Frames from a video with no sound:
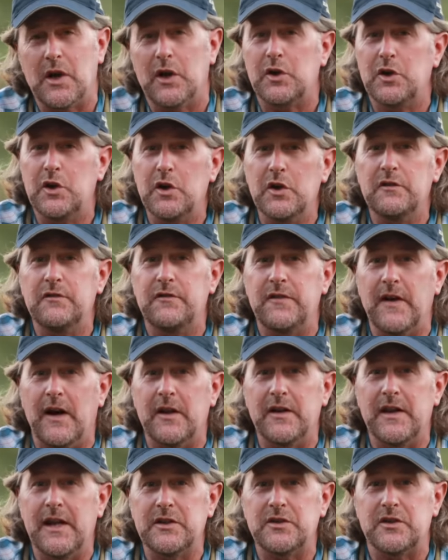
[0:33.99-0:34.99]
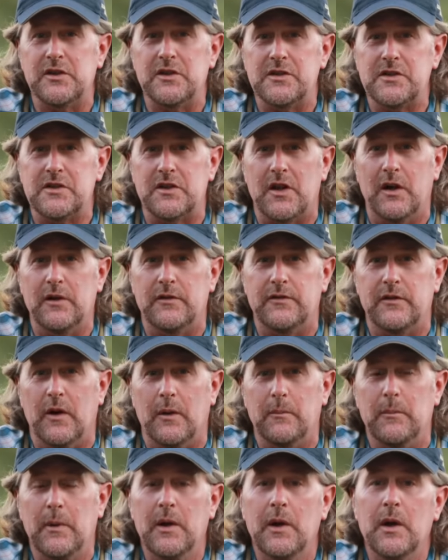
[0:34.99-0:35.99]
a good foundation to start
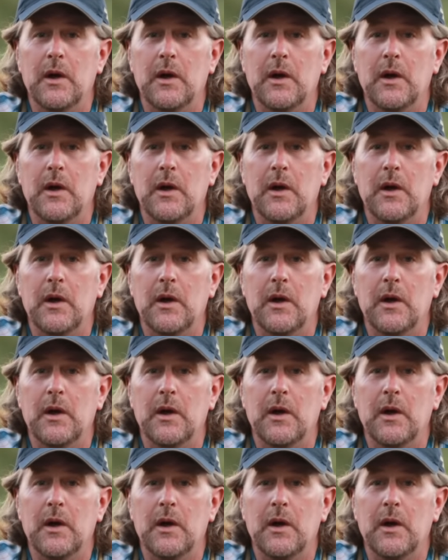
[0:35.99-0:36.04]
from,